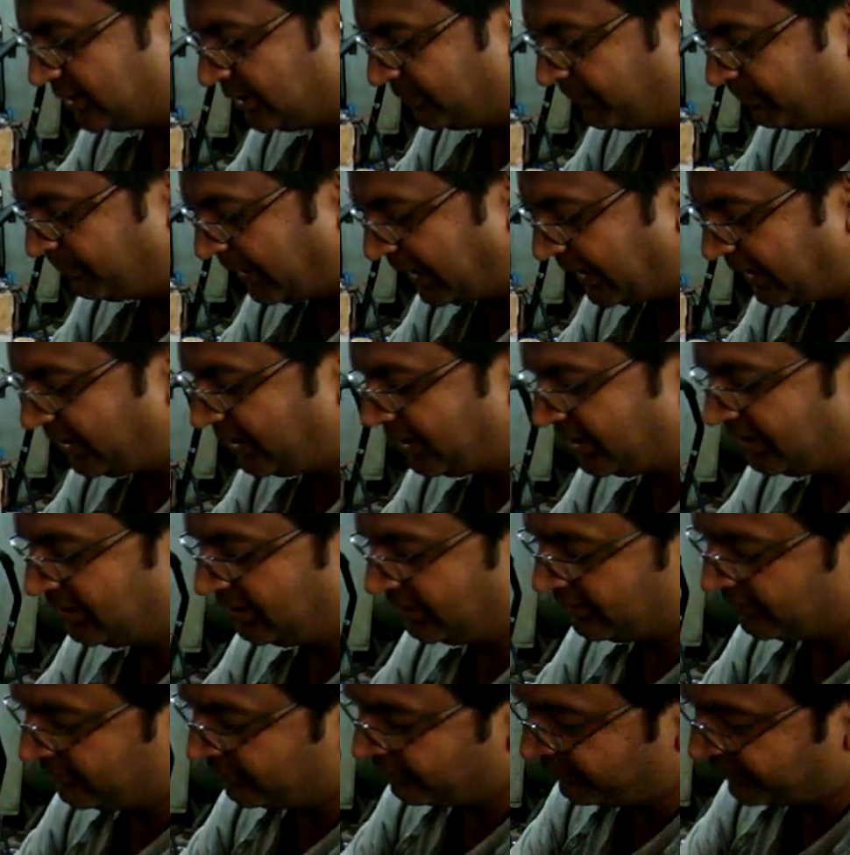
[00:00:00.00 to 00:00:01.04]
the mandrel
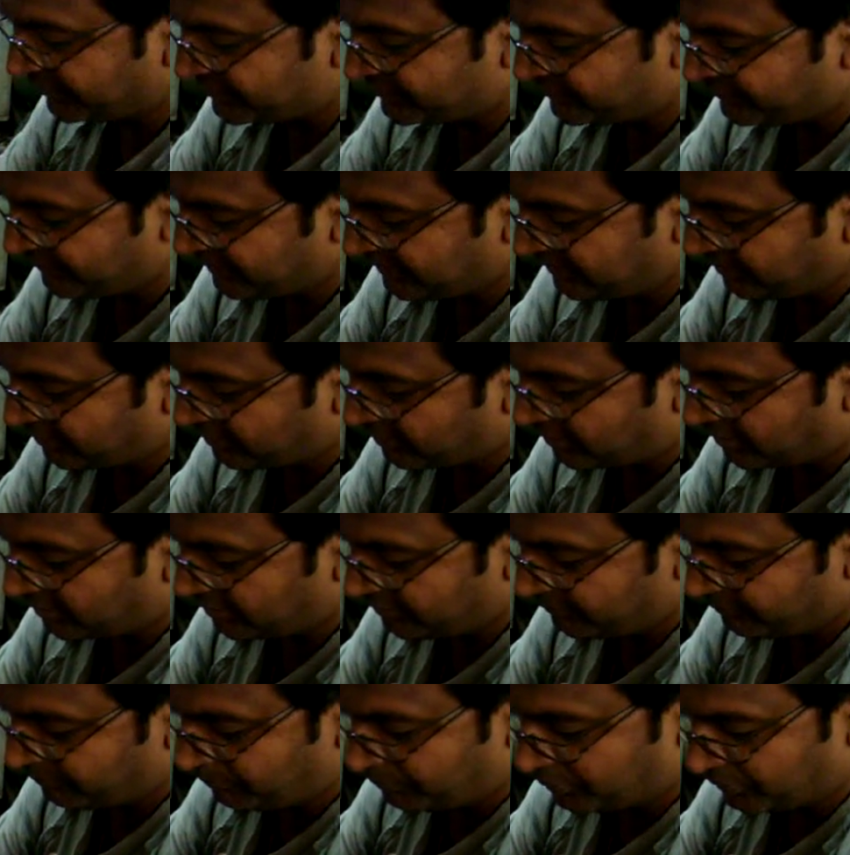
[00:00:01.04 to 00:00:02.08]
which will
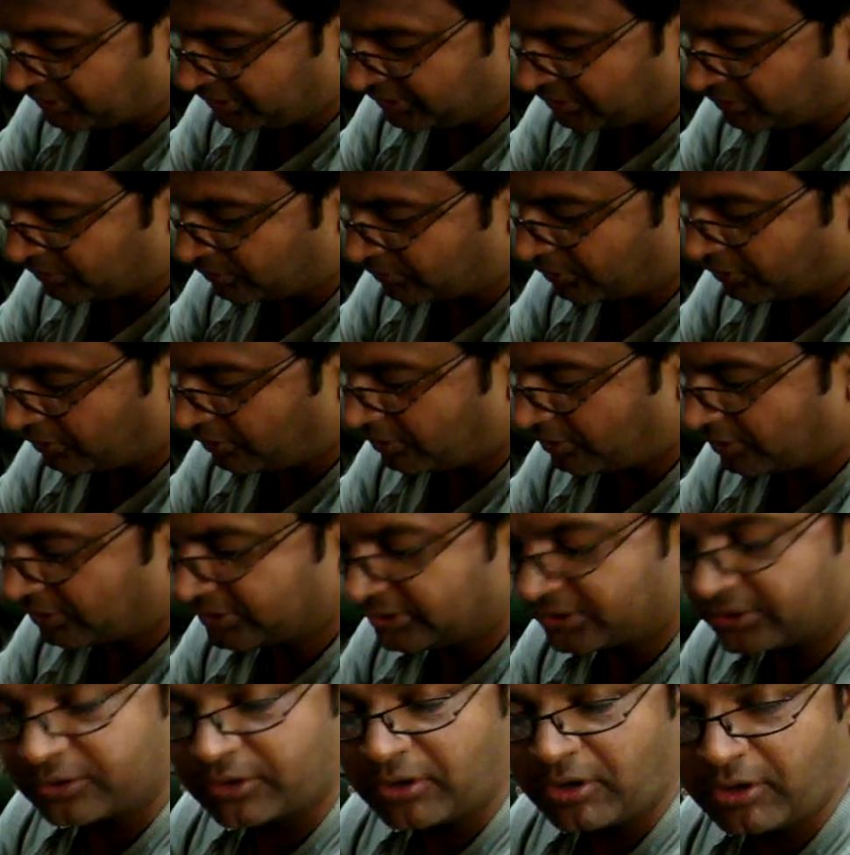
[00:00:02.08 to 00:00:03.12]
not put a load
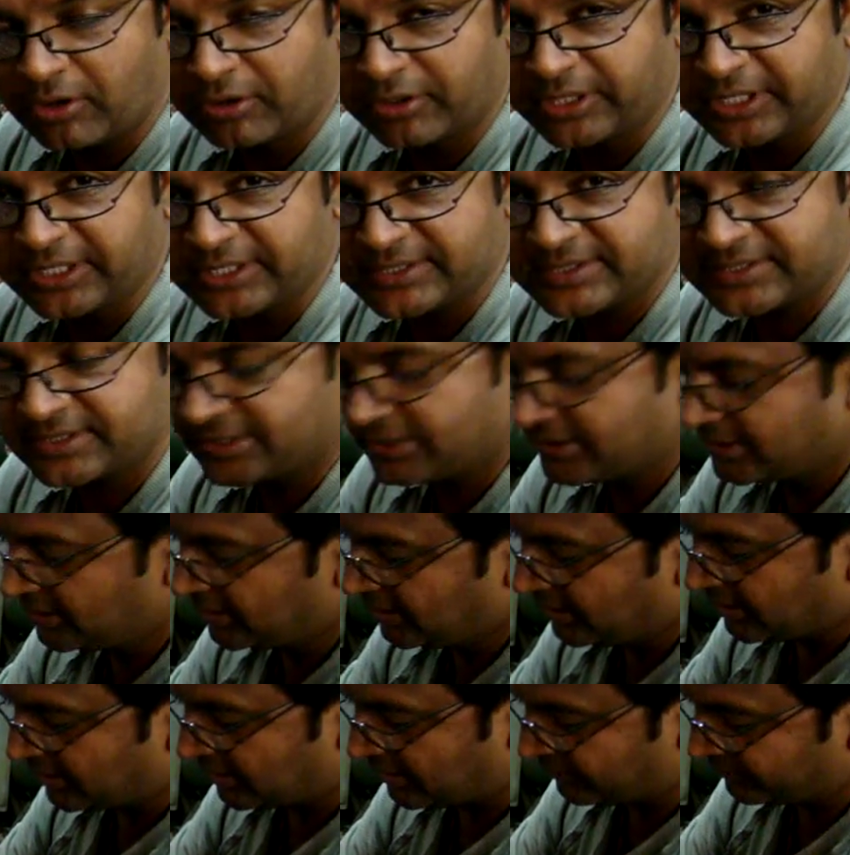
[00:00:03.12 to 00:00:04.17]
on a wrong race.
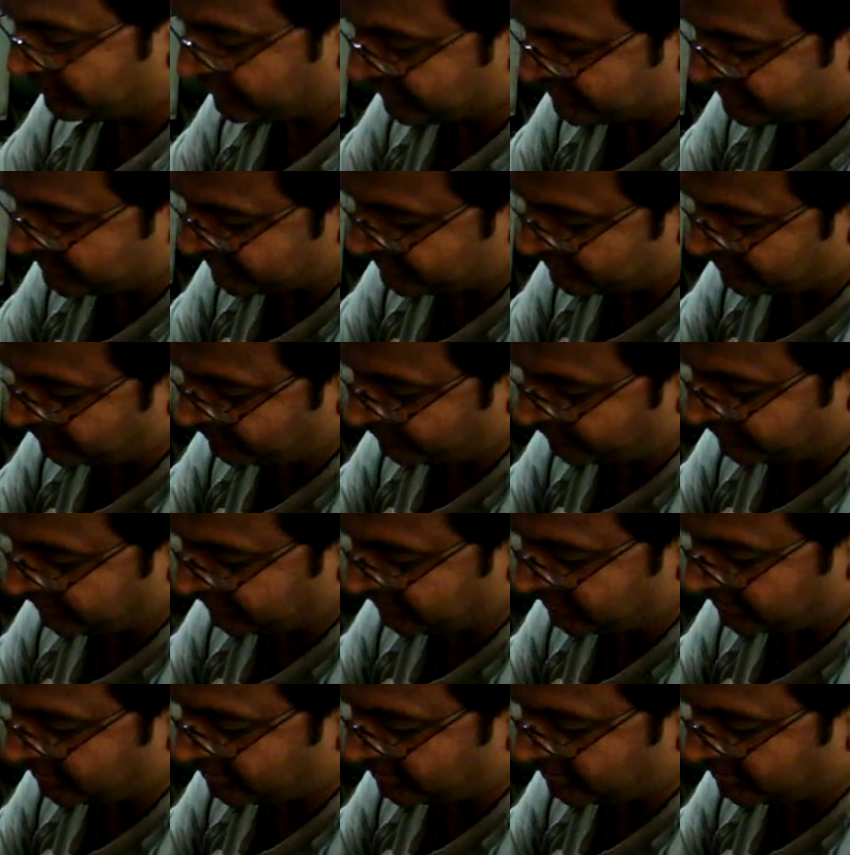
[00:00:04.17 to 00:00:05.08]
Now this is not putting the